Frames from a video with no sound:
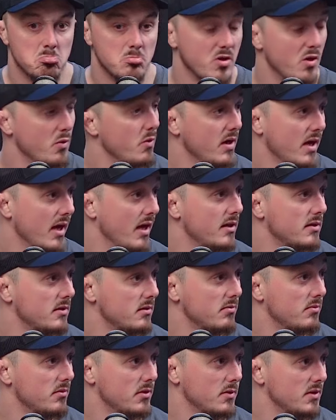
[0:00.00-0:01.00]
No one cares.
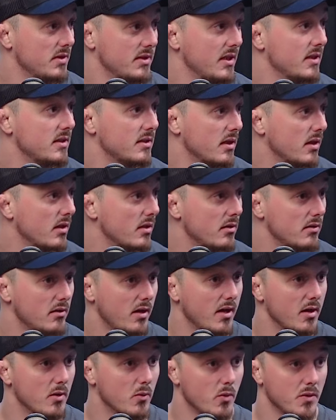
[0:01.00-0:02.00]
No one's testing.
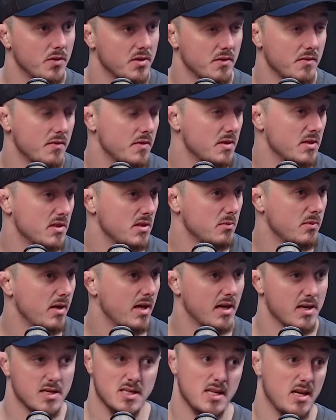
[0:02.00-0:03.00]
Like, what difference does it
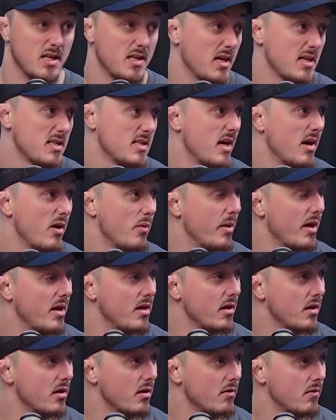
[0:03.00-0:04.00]
make? It's that's their
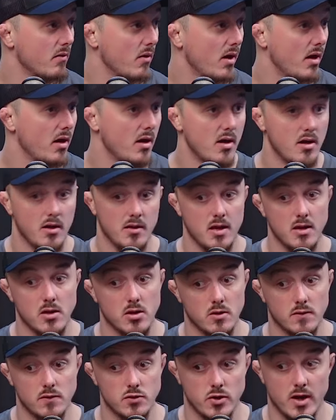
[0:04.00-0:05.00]
opinion, right? They
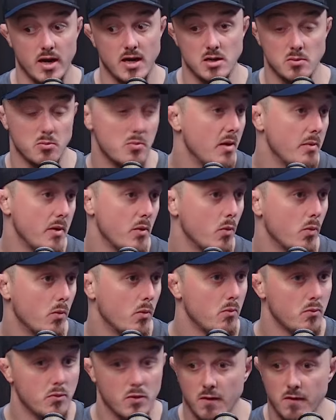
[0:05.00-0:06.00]
could have trained maybe
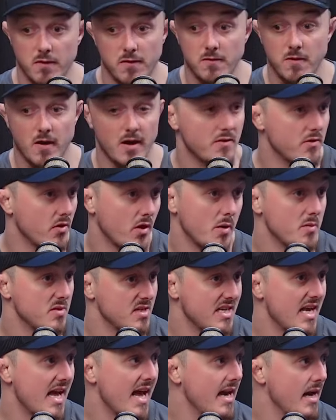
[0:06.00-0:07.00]
5 times a
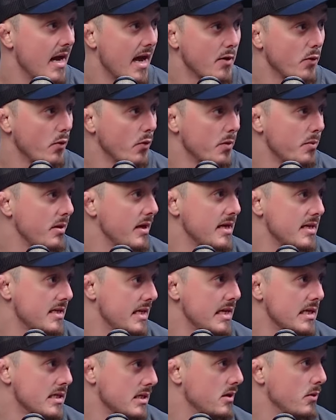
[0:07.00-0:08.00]
day and had all the
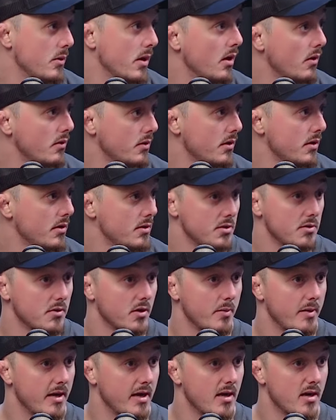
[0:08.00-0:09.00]
PTs in the world. Do you know
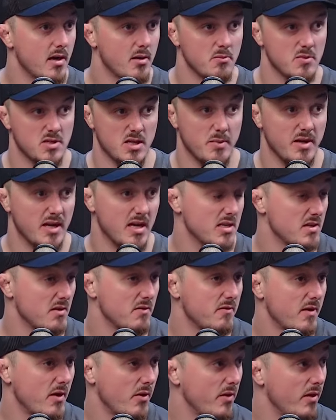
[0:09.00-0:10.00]
what I mean? Does that make it
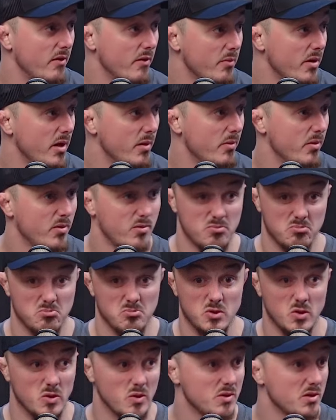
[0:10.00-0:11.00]
unfair on the other people?
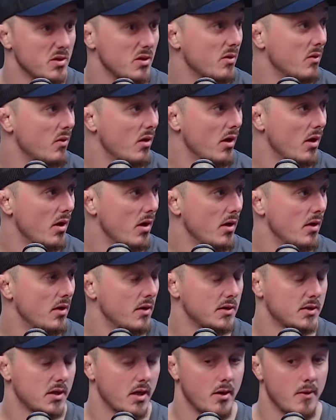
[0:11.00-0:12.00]
Not at all.
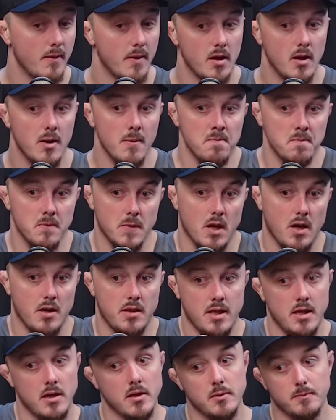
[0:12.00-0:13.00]
So I
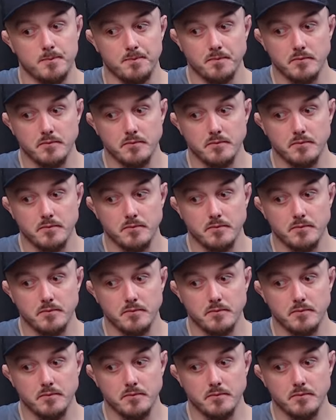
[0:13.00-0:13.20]
think